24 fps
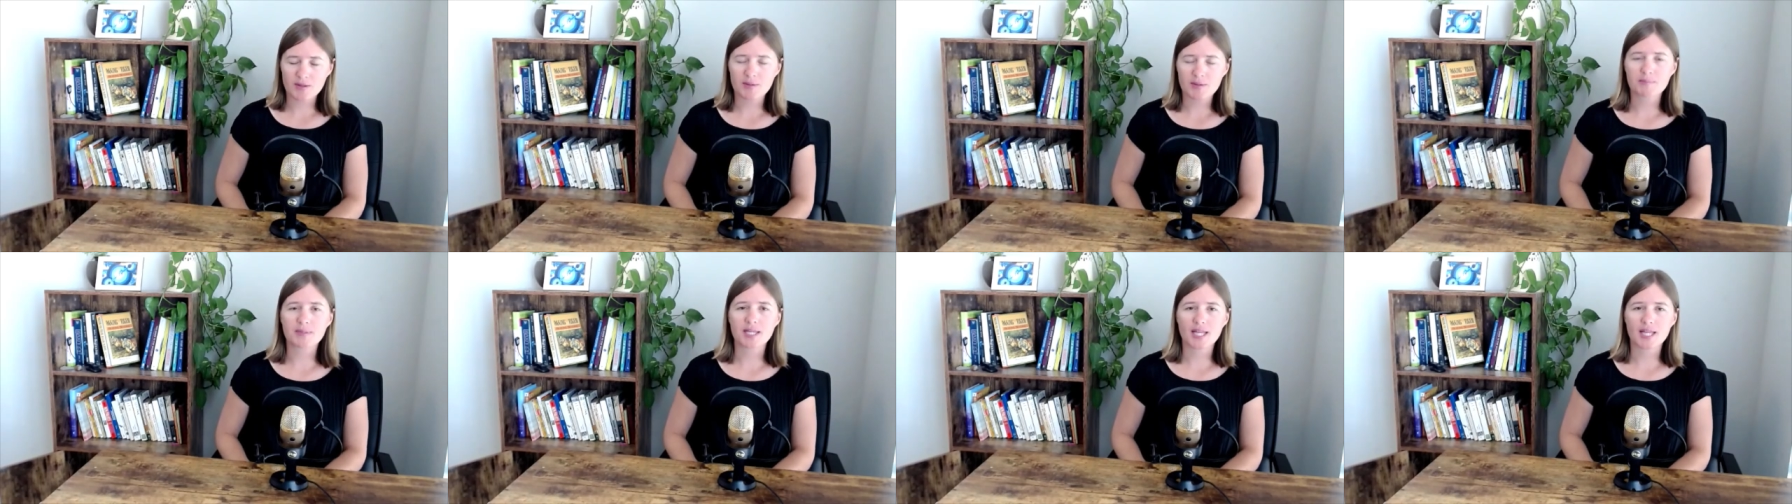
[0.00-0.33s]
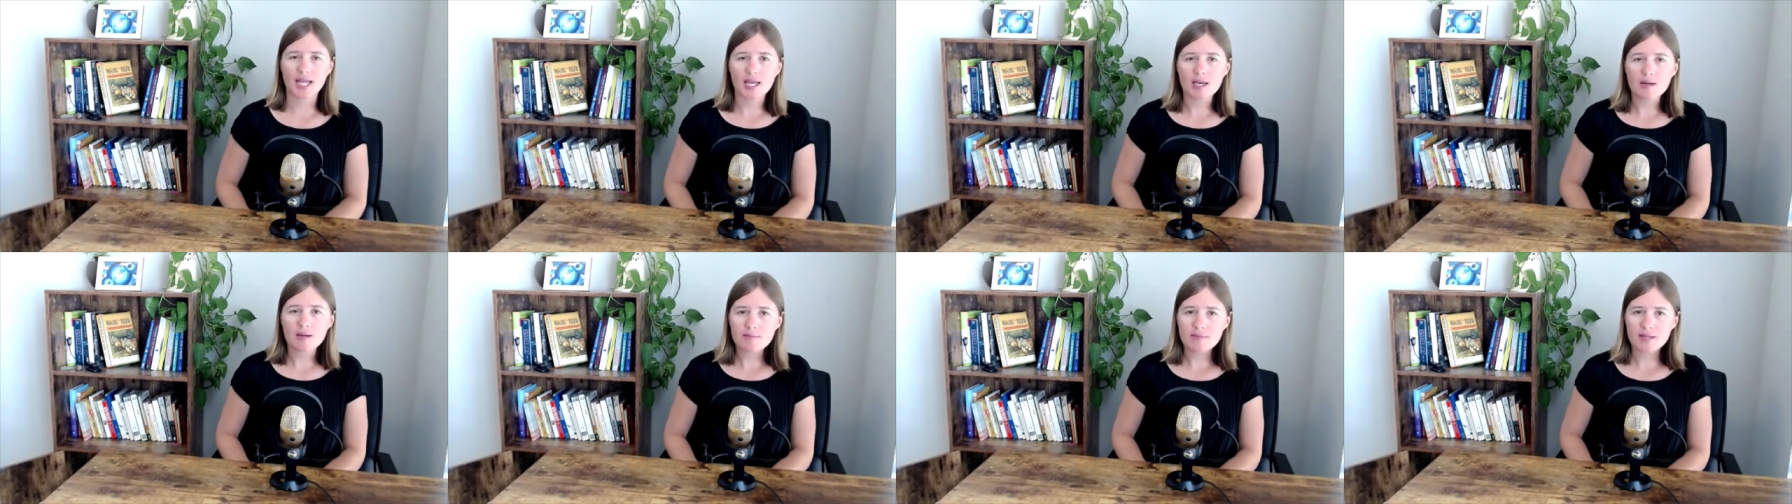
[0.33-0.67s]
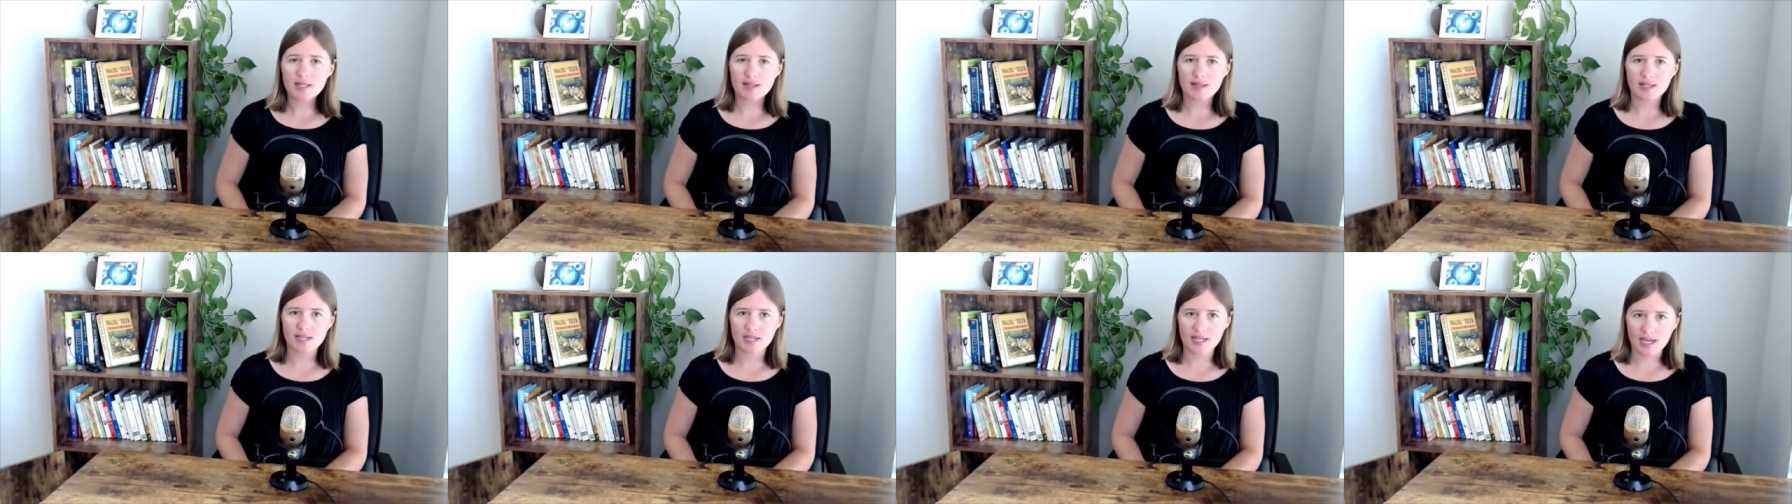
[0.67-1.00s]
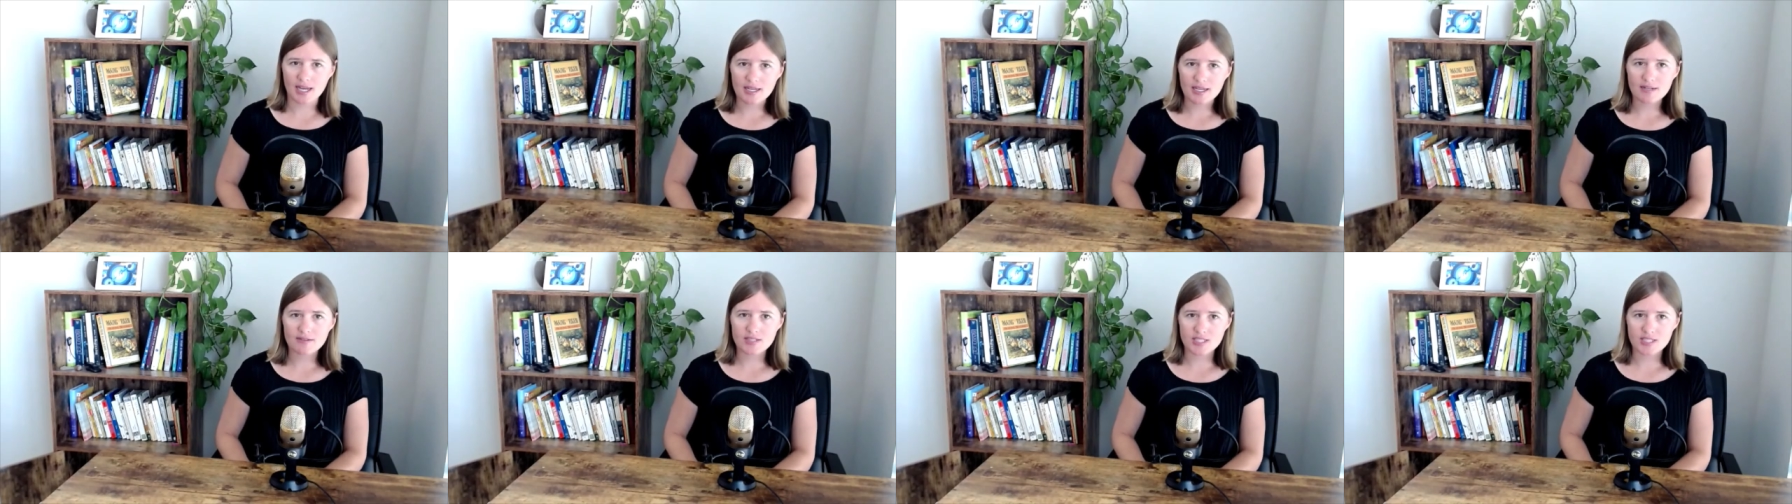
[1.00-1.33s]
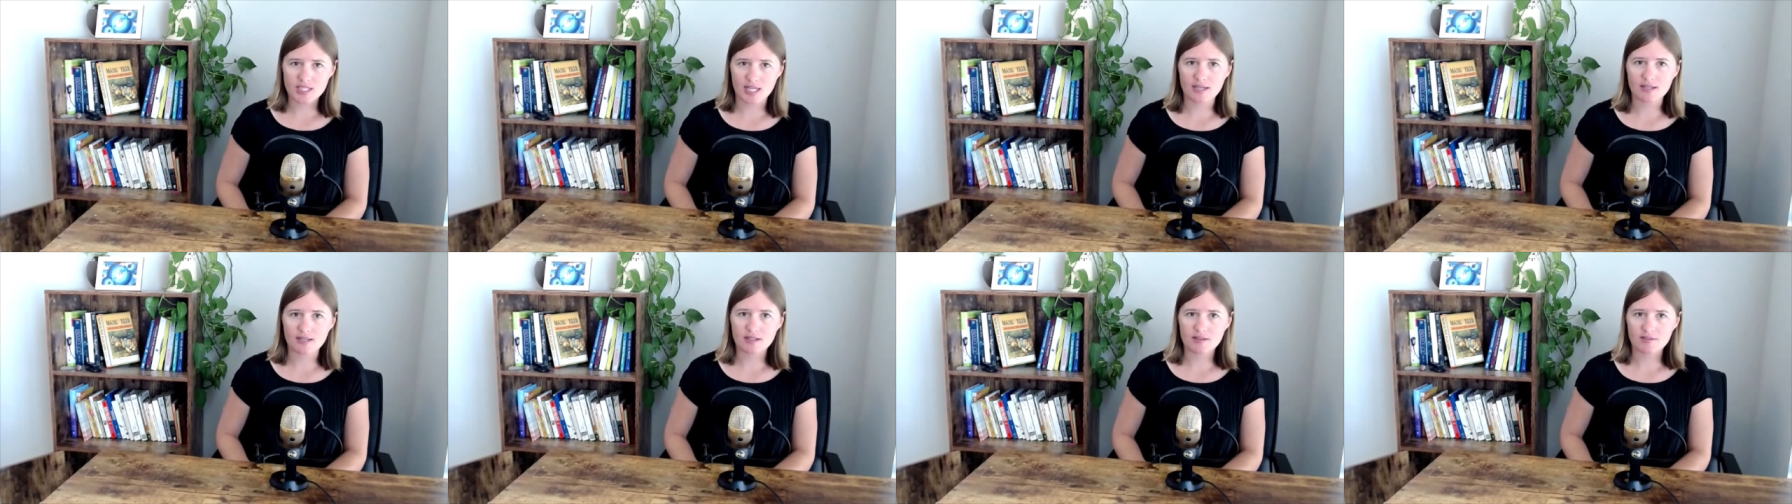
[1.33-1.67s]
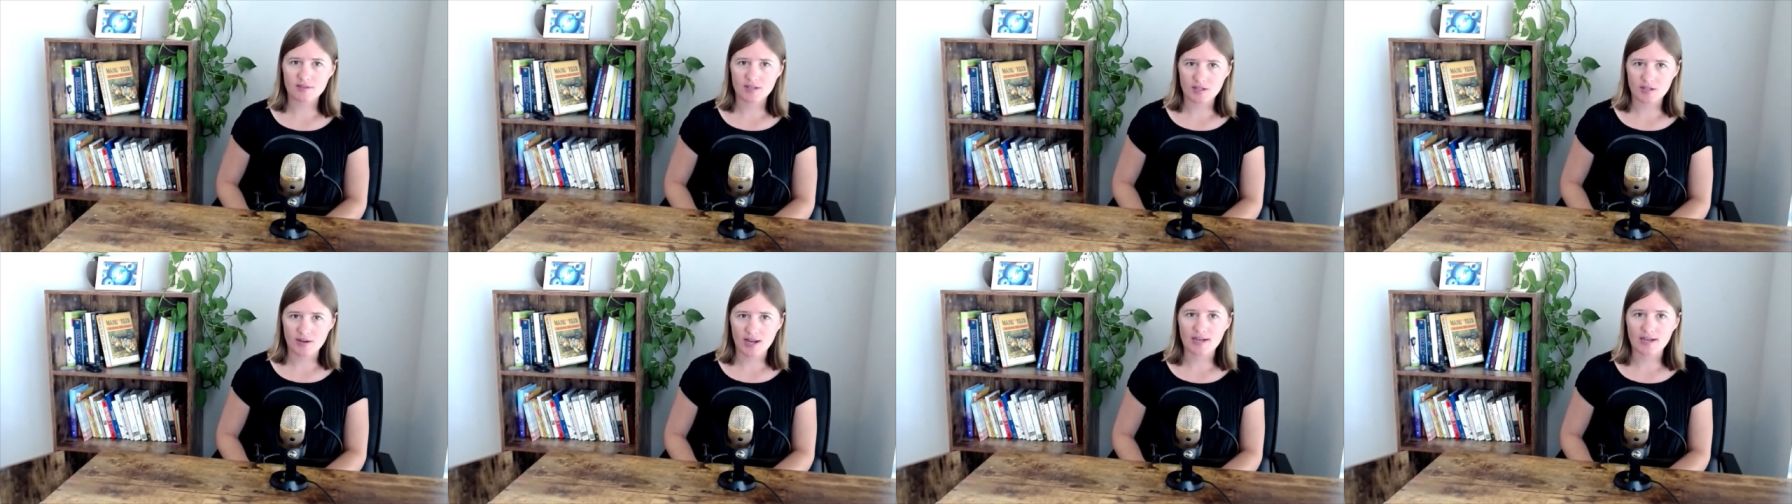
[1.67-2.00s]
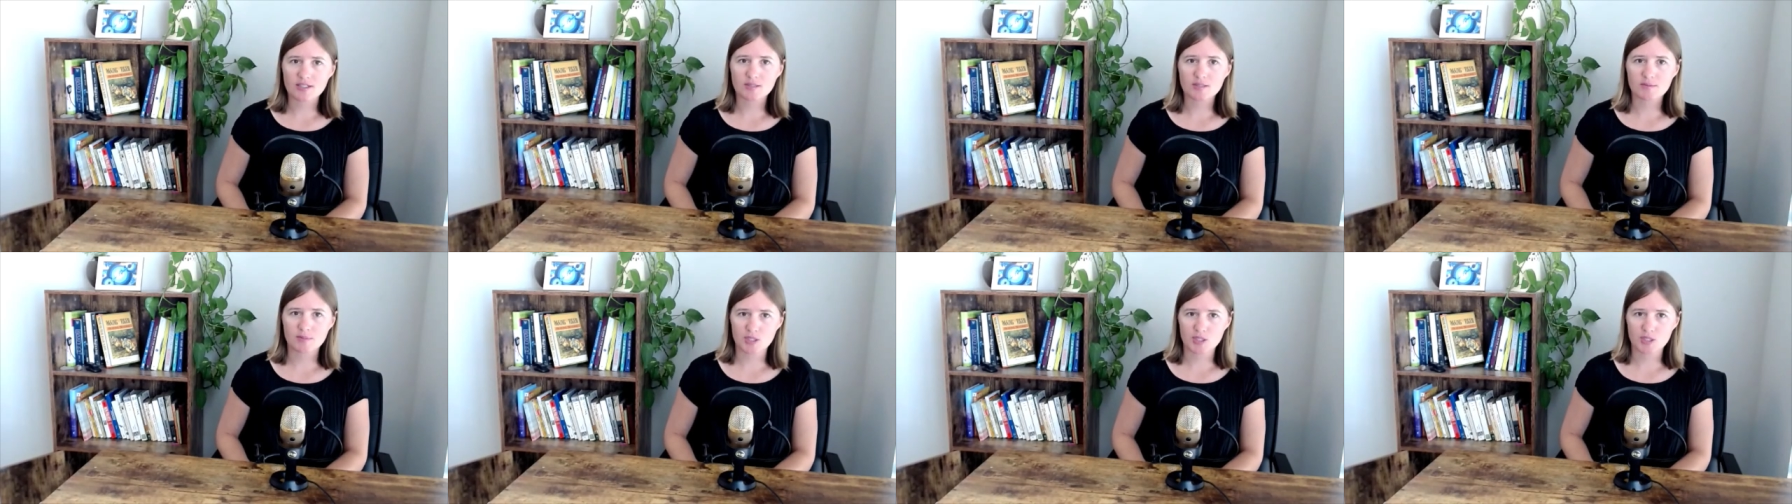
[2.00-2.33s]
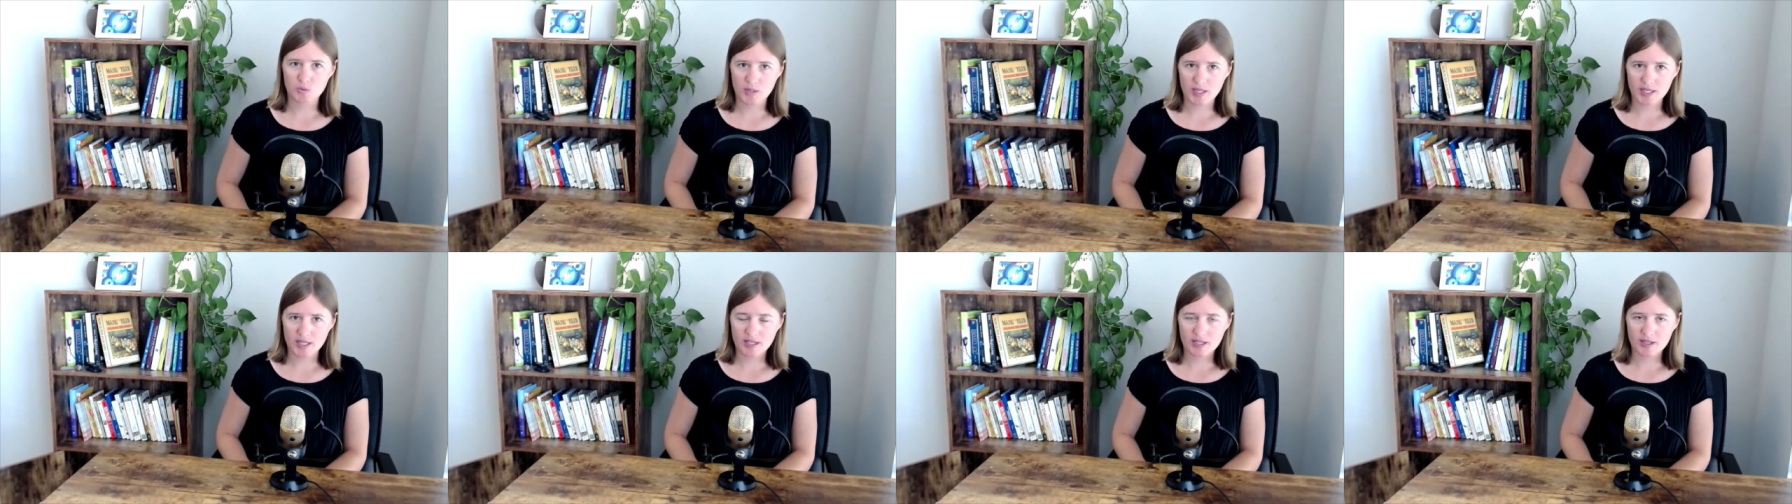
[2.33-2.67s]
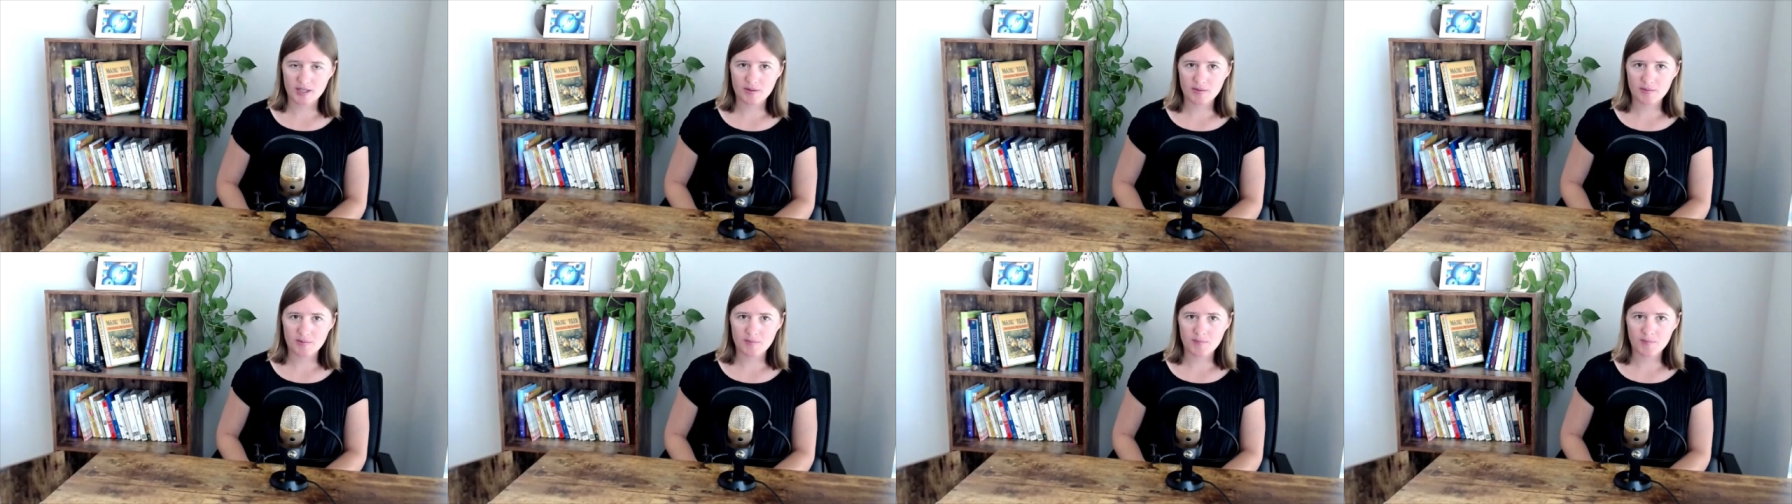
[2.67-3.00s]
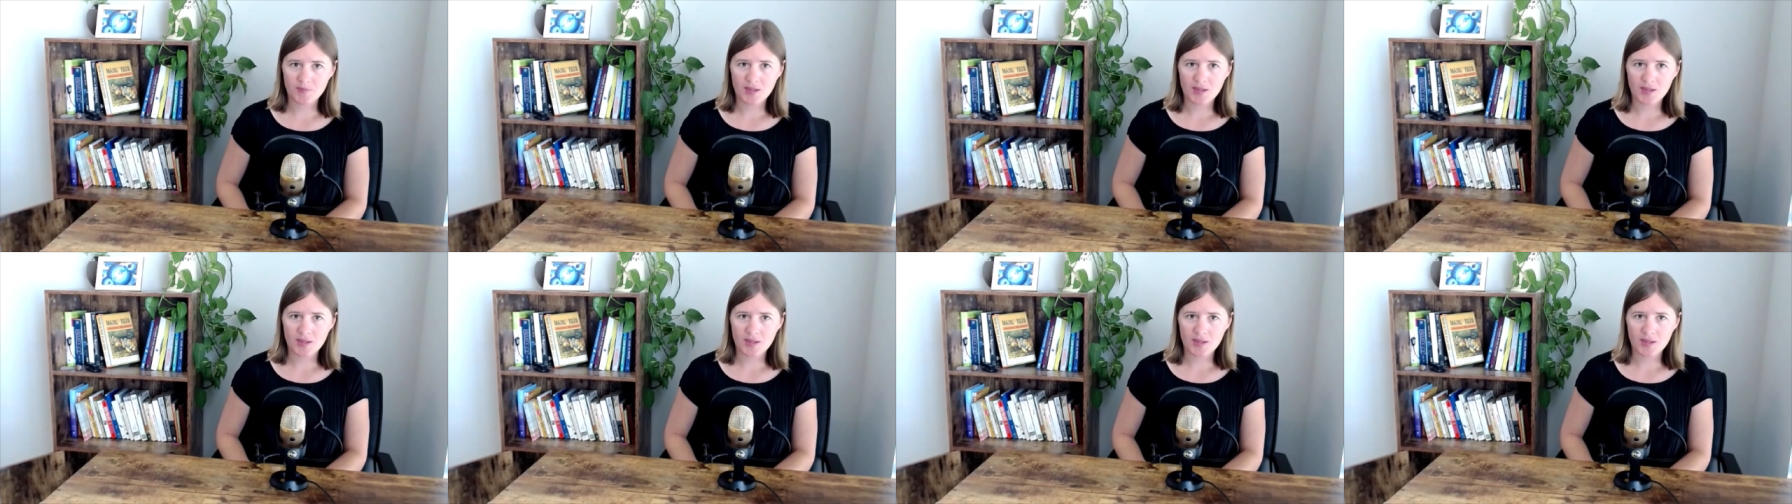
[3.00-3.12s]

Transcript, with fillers: Blame the negative cycle of interaction between you.